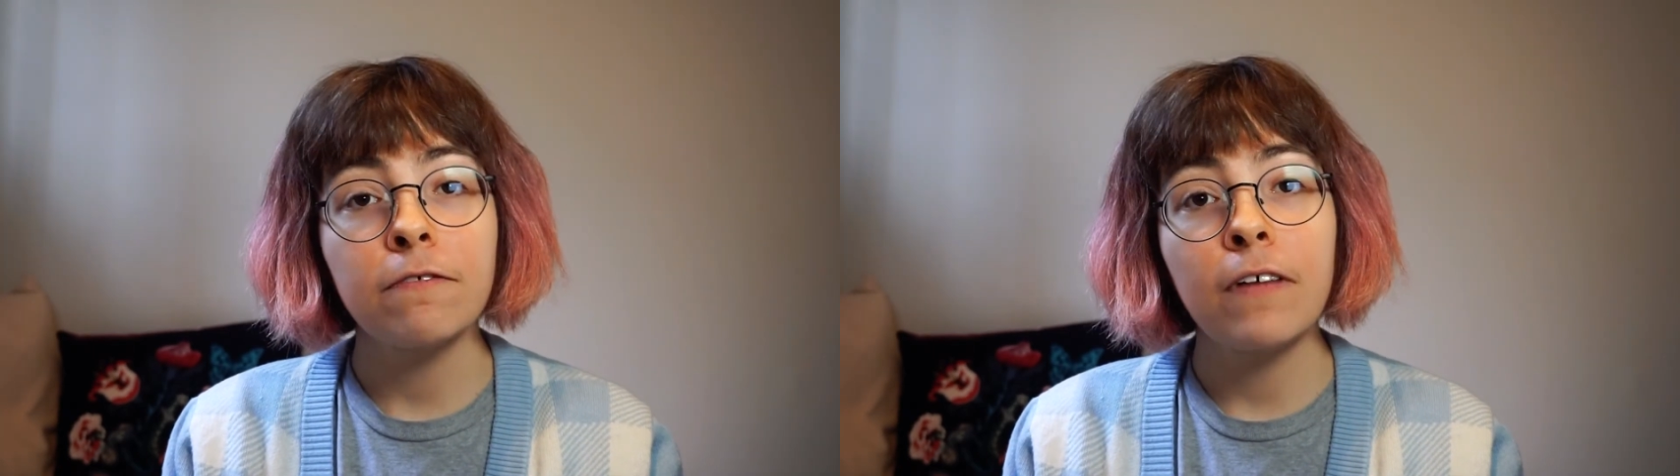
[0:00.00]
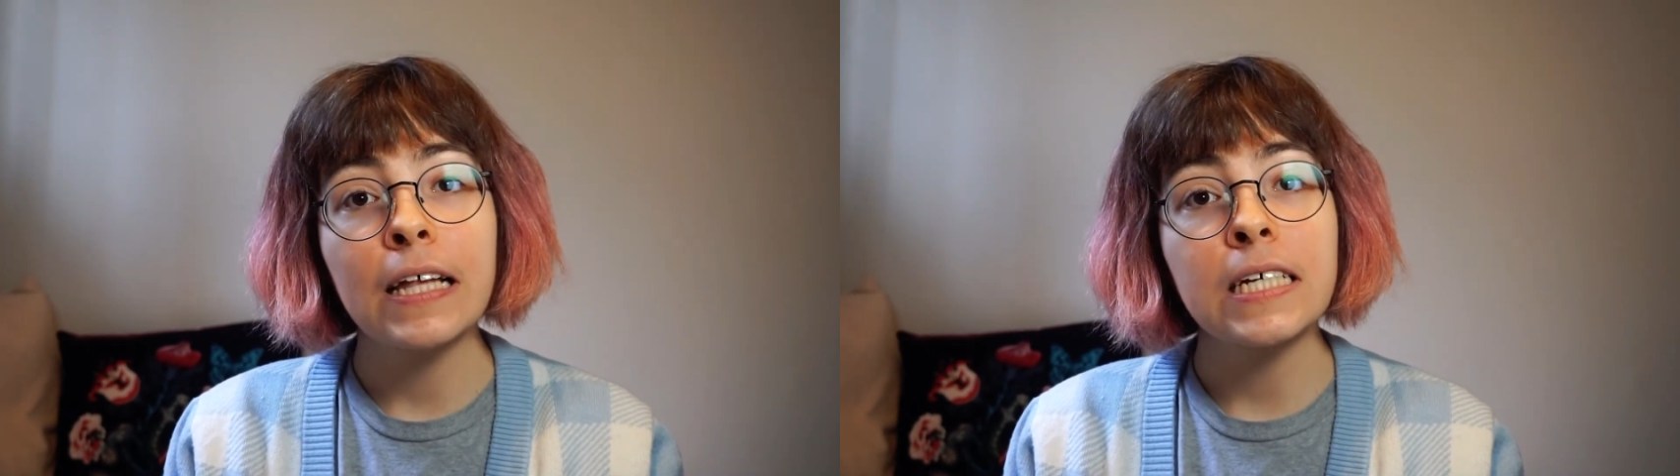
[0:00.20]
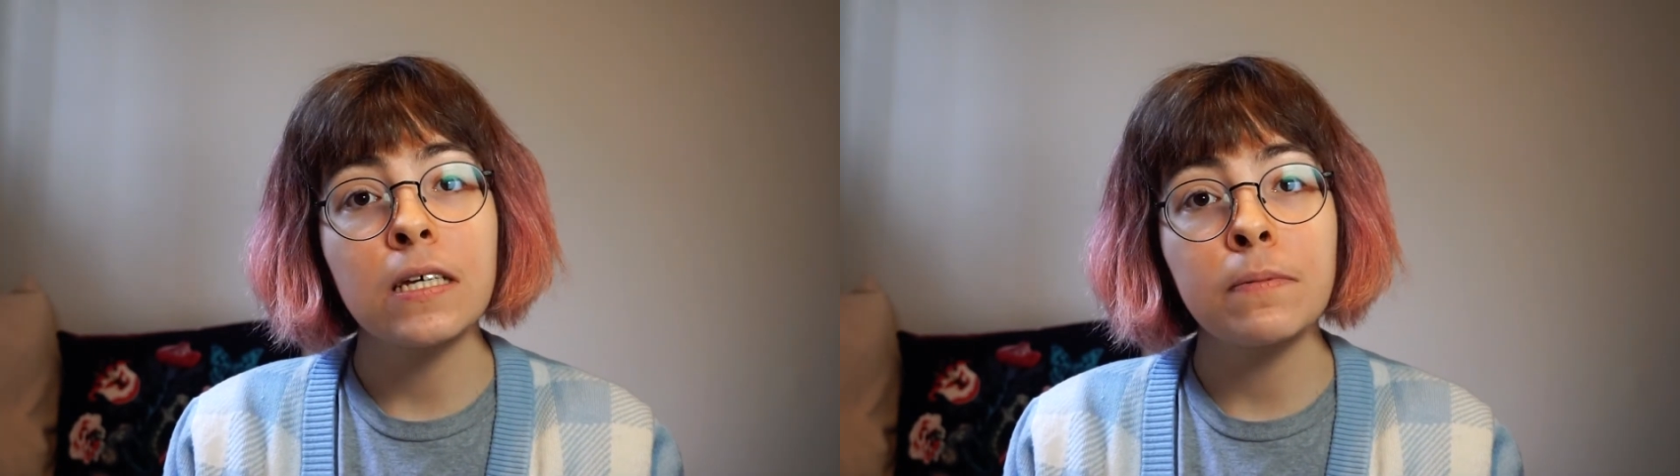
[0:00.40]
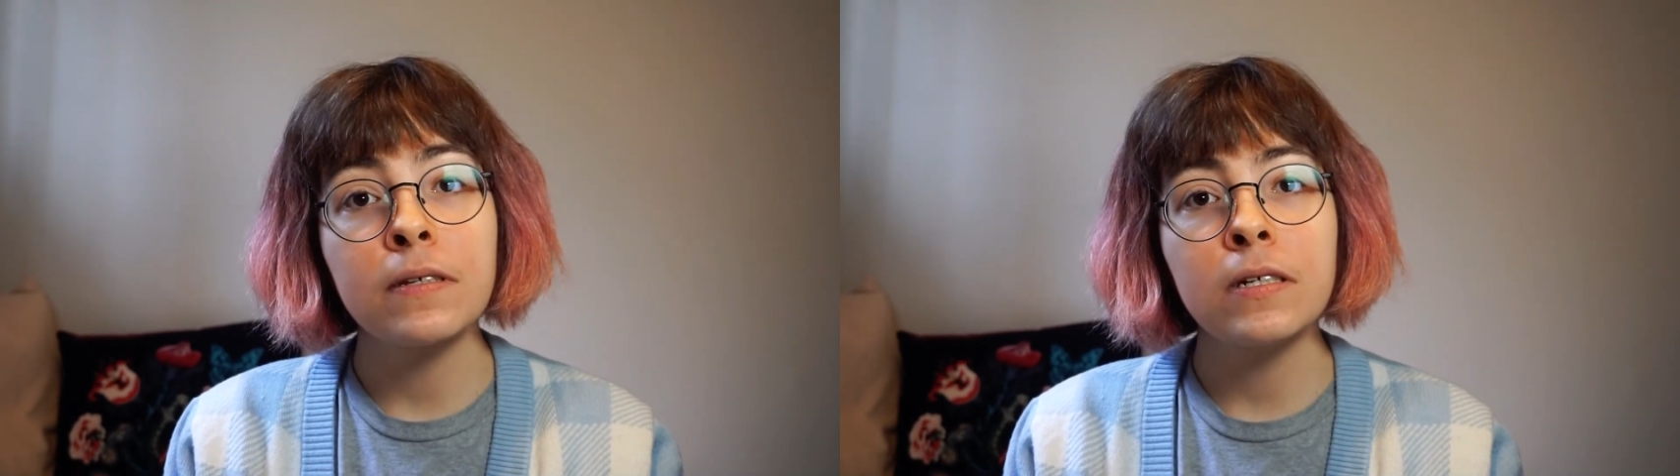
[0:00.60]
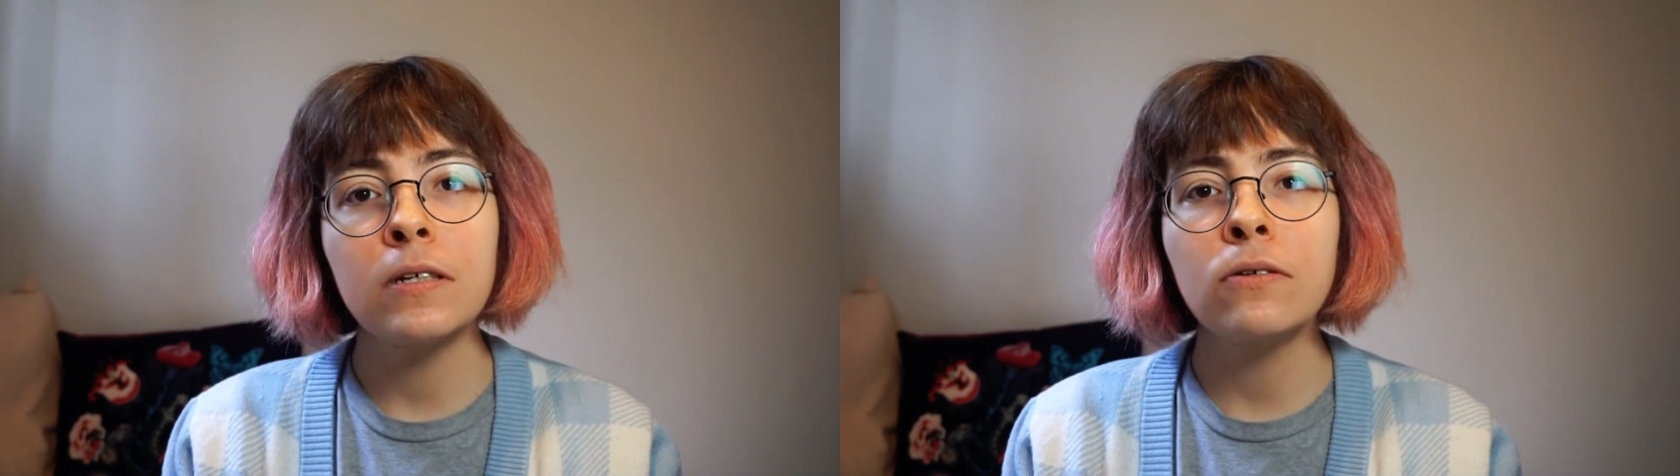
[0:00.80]
phallic
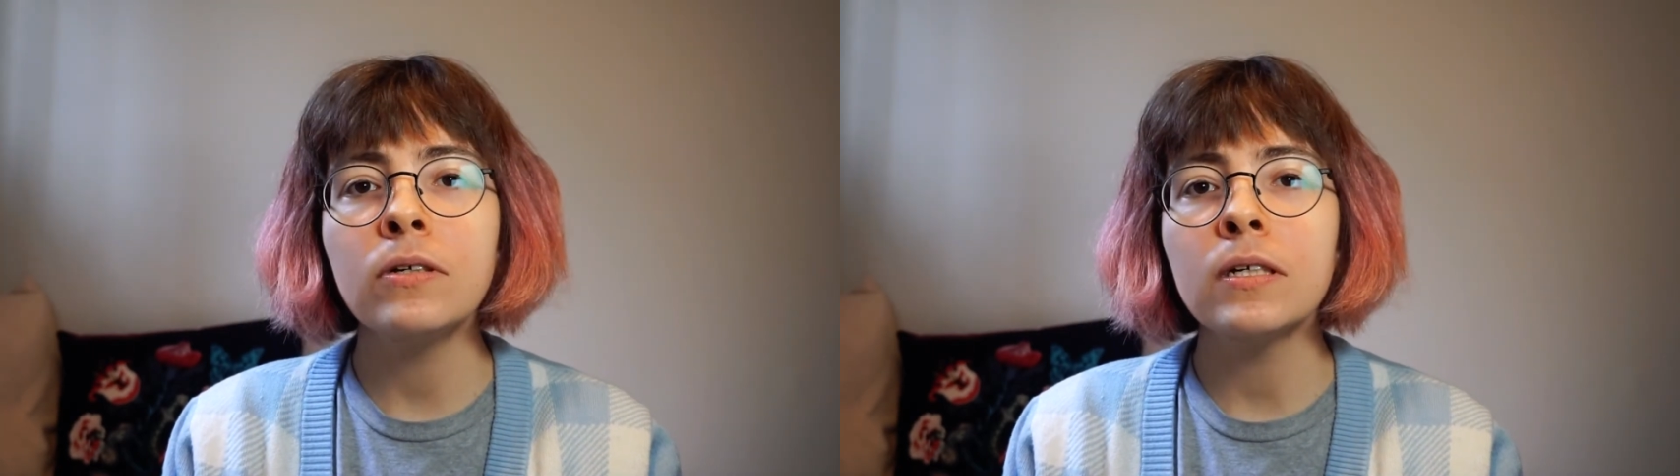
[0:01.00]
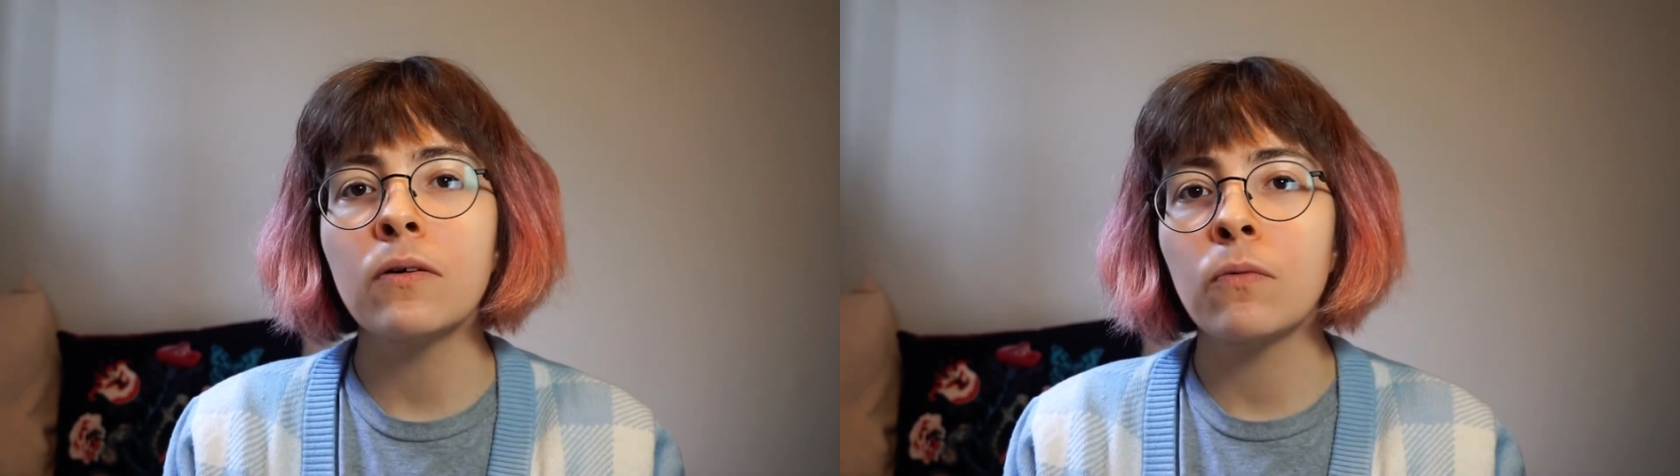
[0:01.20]
substitute,